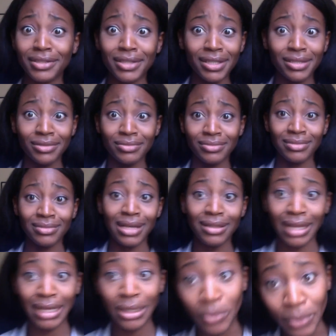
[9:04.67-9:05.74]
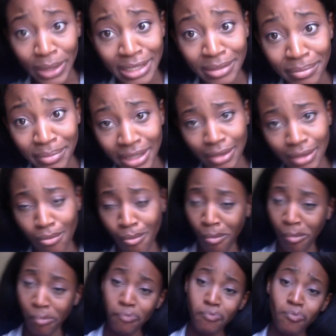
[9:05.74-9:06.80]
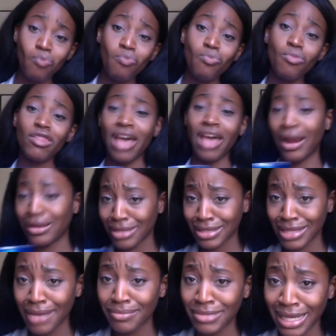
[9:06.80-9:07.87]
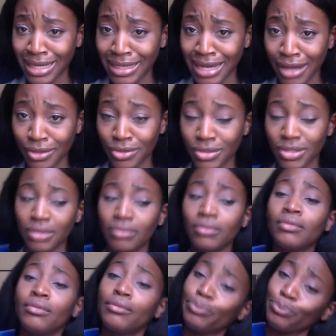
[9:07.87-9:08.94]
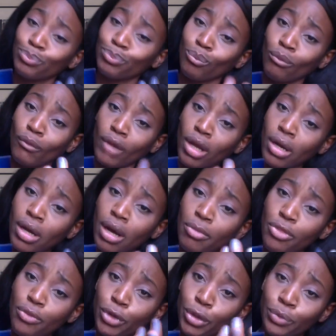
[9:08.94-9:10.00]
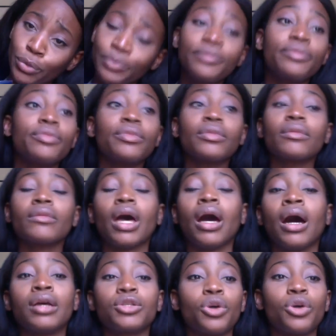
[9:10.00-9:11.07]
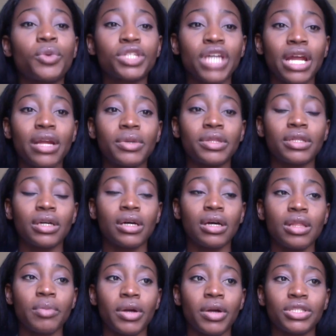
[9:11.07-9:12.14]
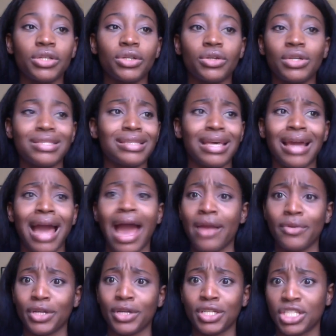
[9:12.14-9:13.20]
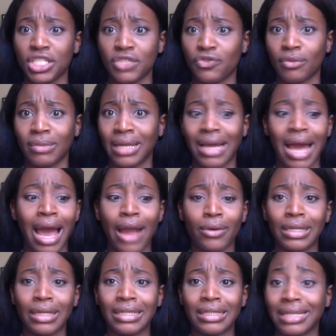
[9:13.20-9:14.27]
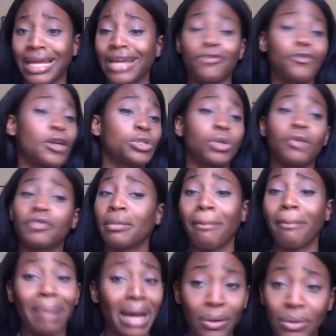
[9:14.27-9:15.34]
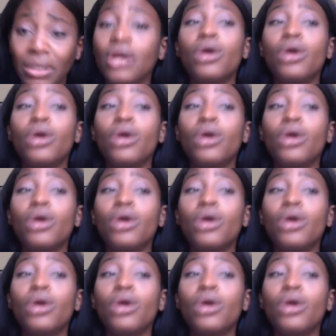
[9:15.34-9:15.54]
good. That looked like a win to me. And it's the same $10. Come through. So we're chatting with the bartender. He's like Irish. He's from like Ireland, like fresh off the boat,